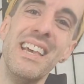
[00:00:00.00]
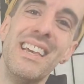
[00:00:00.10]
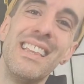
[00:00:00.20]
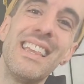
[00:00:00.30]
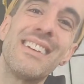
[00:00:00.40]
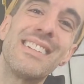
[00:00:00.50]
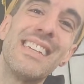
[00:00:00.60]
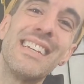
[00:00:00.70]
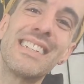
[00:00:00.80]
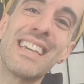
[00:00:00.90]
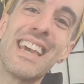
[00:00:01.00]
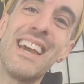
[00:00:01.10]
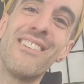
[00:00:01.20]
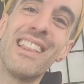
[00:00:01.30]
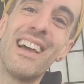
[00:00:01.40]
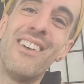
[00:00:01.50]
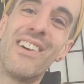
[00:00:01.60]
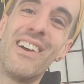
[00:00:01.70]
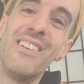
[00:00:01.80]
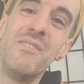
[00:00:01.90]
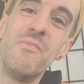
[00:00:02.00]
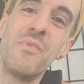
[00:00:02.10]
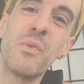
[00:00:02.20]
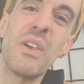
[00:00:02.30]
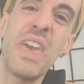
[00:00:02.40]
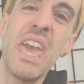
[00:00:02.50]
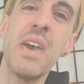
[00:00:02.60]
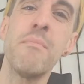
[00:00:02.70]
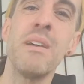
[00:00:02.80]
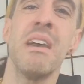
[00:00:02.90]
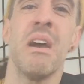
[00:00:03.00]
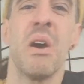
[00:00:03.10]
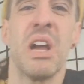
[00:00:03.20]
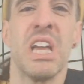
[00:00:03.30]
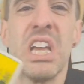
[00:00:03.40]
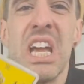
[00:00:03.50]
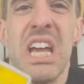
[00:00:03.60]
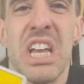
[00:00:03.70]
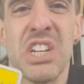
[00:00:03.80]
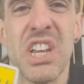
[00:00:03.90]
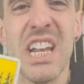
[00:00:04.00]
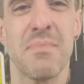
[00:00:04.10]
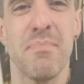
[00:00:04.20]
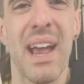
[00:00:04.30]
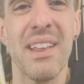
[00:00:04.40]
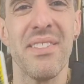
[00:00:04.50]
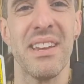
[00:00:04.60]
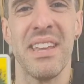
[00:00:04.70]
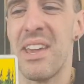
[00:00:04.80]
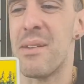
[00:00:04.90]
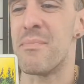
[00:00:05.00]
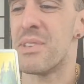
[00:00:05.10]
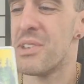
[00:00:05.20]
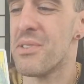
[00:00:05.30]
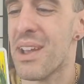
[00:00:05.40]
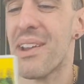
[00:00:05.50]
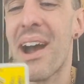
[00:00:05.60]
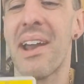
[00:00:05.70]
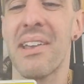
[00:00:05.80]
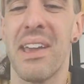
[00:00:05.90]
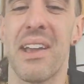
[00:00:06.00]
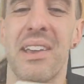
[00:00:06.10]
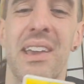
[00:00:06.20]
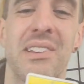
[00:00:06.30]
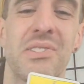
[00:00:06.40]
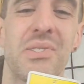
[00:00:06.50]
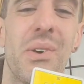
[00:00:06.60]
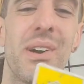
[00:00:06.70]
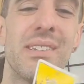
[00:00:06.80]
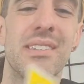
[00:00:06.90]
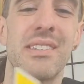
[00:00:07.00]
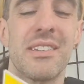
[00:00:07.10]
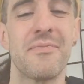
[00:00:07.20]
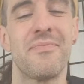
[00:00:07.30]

There she is again. We love her. With him, she's better than him. You get out of here, King of Swords.